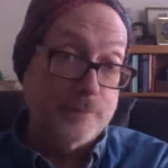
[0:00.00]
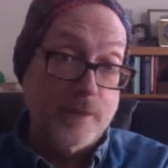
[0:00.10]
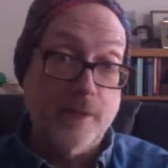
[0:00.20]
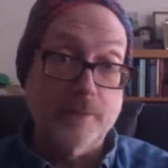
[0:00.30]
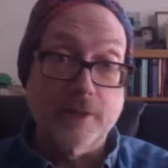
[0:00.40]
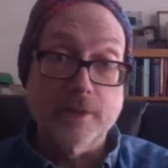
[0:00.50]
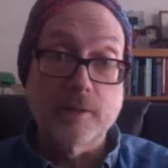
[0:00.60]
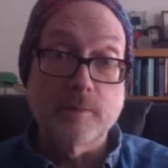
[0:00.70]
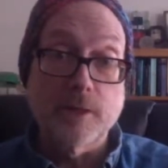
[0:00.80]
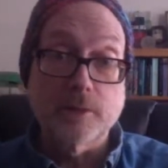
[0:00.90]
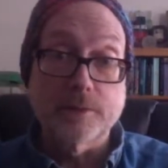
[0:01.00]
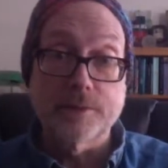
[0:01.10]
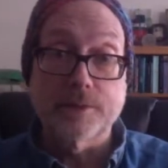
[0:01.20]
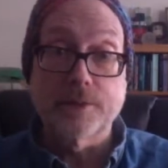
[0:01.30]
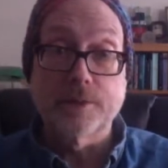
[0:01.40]
And my email
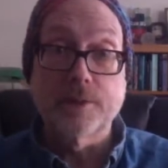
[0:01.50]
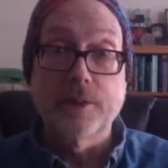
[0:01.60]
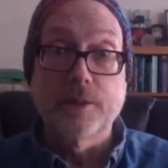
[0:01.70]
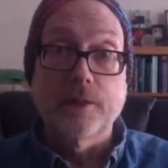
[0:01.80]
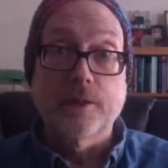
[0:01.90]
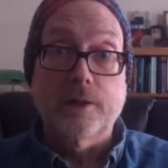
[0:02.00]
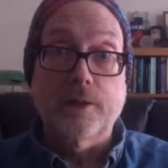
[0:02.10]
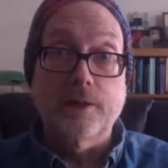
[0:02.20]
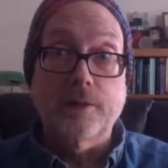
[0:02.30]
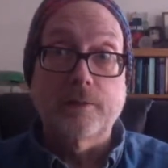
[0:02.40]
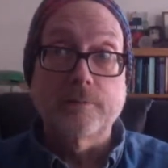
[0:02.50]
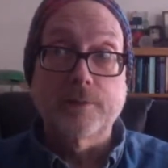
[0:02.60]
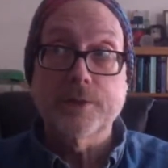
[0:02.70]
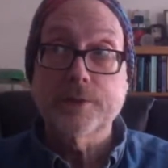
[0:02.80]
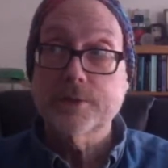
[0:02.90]
is in the
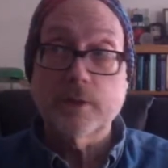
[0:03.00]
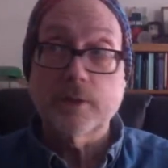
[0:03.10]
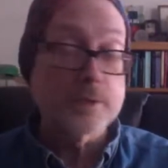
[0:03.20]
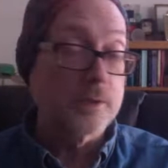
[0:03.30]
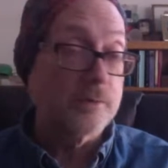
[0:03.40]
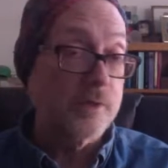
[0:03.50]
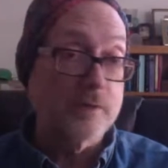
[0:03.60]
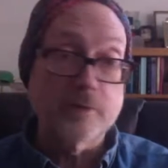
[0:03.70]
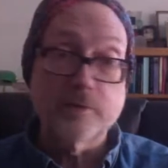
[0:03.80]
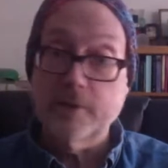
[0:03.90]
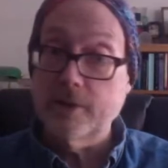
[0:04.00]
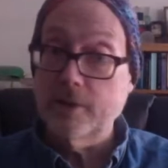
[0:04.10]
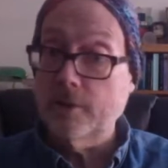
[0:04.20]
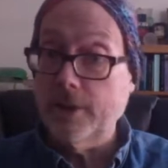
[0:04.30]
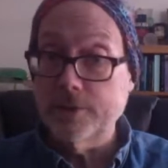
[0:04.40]
description of every
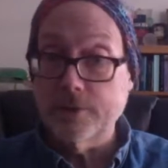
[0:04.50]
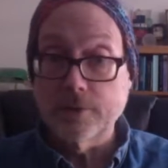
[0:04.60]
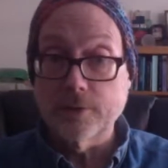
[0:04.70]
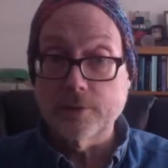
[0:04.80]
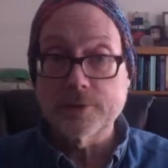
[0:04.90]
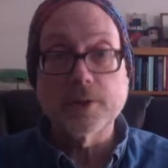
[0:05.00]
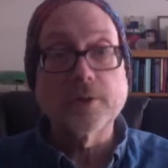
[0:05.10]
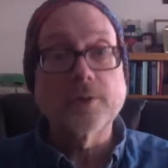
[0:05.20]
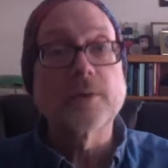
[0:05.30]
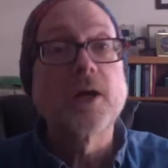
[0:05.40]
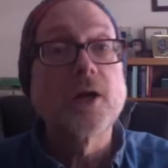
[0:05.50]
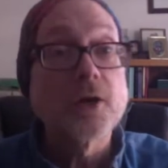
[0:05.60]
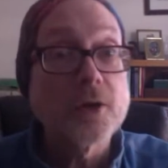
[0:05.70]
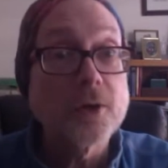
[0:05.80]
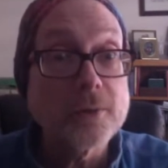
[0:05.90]
video I do. So
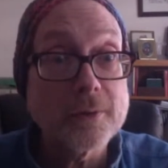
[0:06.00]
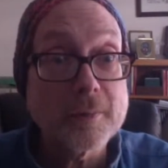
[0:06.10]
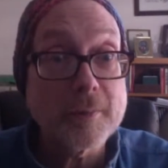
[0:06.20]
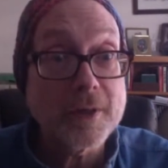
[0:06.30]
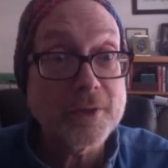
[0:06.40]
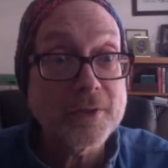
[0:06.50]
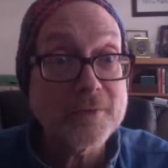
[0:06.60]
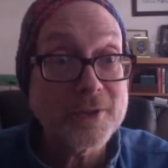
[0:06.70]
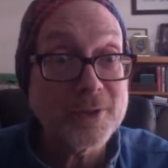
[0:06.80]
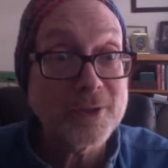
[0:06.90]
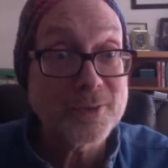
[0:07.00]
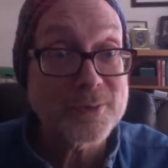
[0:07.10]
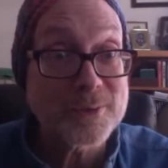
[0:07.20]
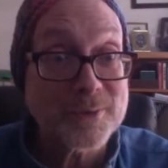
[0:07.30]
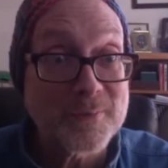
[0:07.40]
go look at my other videos.